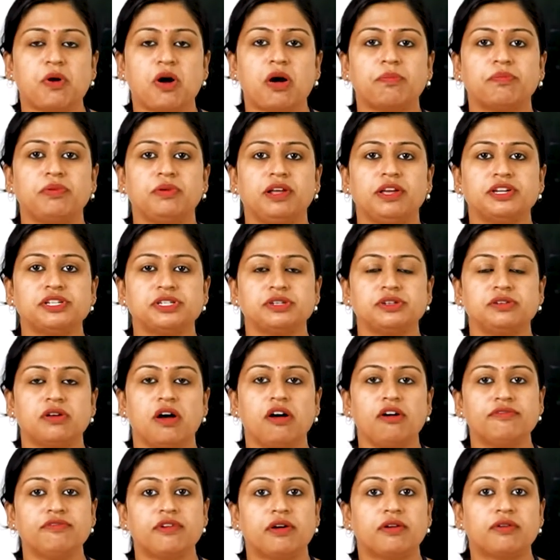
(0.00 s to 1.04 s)
population
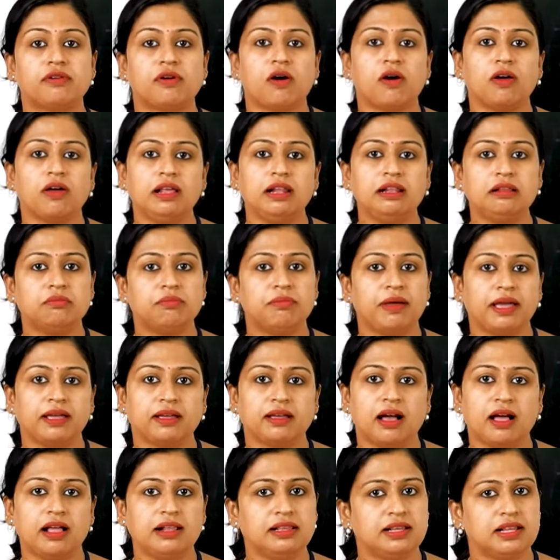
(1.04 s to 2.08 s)
of Royal
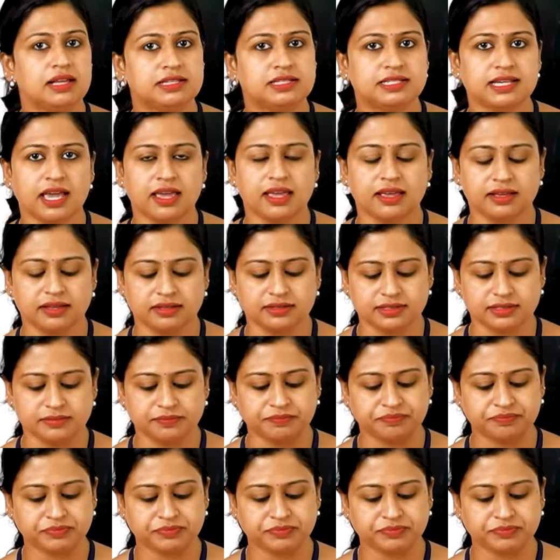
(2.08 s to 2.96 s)
Bengal tigers.